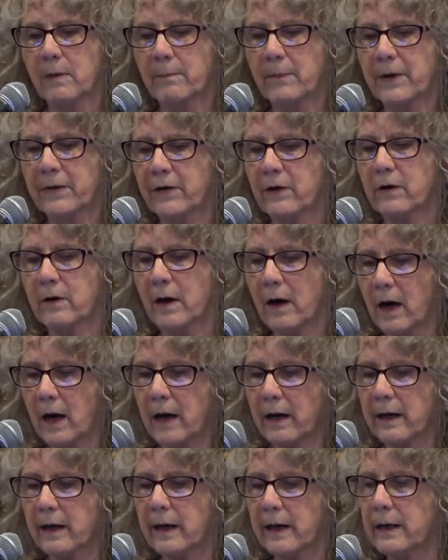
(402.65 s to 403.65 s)
but they're
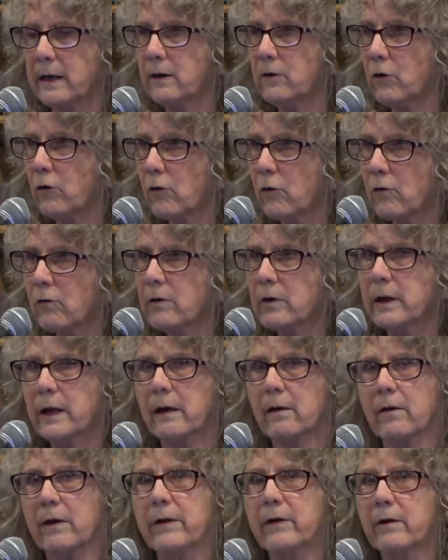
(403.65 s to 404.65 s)
not a corollary.